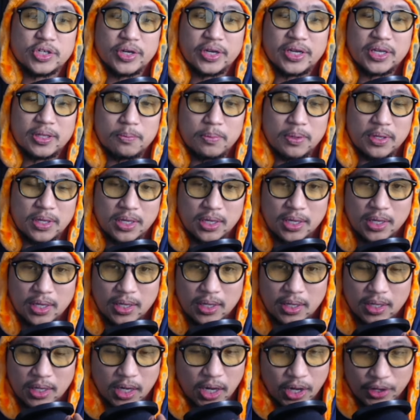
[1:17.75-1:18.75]
It can be
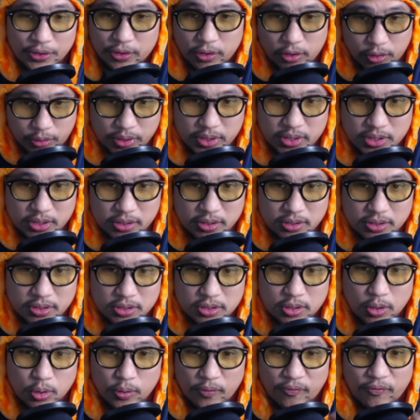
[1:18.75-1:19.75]
other creatures.
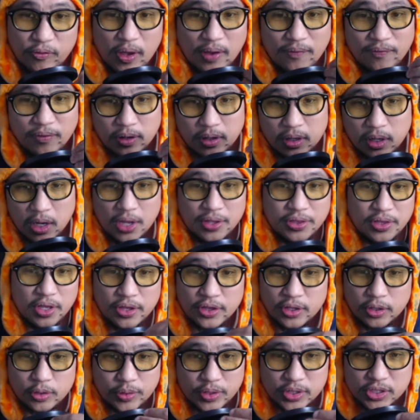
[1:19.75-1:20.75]
So if you have
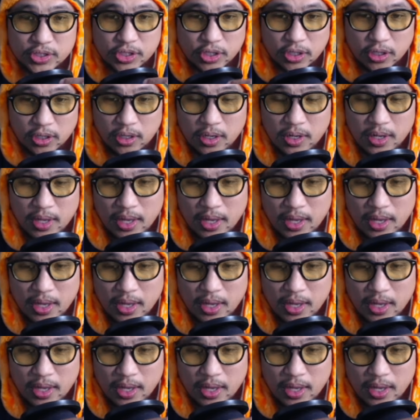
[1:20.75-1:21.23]
another creature,